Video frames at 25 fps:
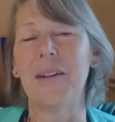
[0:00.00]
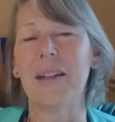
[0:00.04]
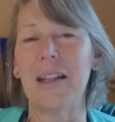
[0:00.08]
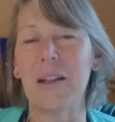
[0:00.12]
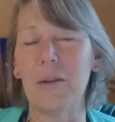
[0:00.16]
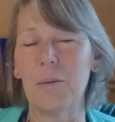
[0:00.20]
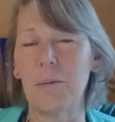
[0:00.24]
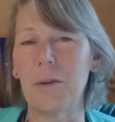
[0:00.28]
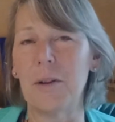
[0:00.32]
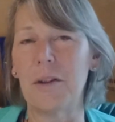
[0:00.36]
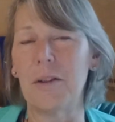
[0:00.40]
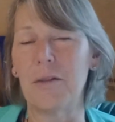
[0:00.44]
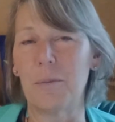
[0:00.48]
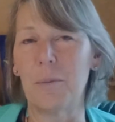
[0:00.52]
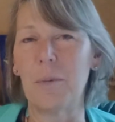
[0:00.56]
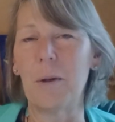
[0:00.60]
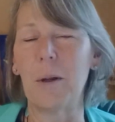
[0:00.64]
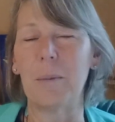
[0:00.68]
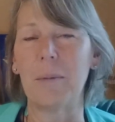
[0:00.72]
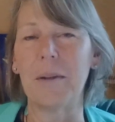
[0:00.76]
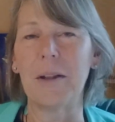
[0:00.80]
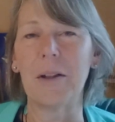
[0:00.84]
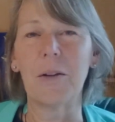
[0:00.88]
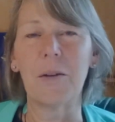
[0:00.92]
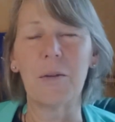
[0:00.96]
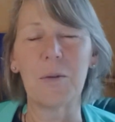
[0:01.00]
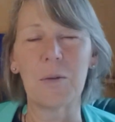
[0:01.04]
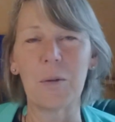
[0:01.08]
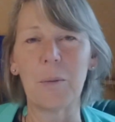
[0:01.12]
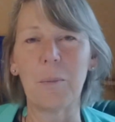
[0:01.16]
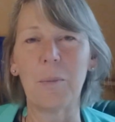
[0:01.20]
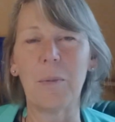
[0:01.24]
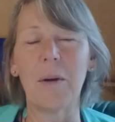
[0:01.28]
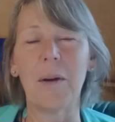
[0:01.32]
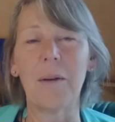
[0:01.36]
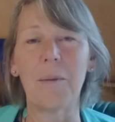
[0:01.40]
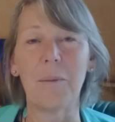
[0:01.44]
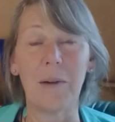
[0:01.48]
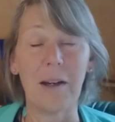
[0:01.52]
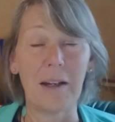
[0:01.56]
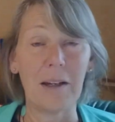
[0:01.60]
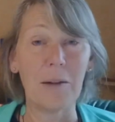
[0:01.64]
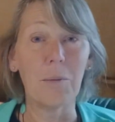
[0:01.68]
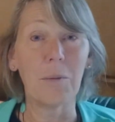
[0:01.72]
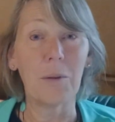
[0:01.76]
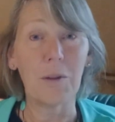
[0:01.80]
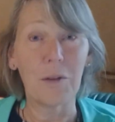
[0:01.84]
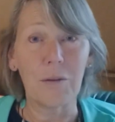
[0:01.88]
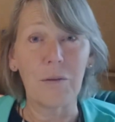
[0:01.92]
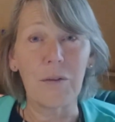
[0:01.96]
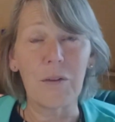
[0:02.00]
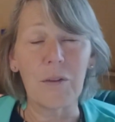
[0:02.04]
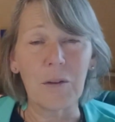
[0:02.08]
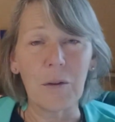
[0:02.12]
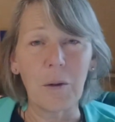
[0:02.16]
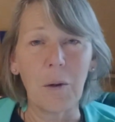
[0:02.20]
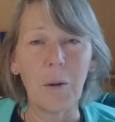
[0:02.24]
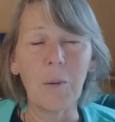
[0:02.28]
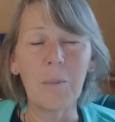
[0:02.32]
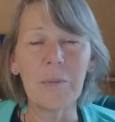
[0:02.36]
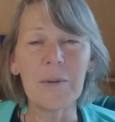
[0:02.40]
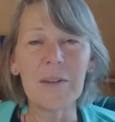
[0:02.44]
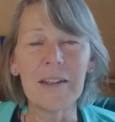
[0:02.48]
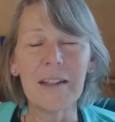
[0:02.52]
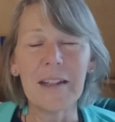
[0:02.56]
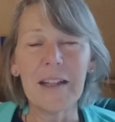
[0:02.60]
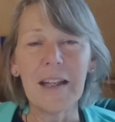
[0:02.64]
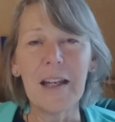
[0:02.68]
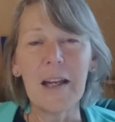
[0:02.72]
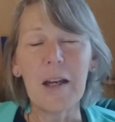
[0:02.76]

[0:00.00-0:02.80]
he would have probably got to a point where he would have stopped,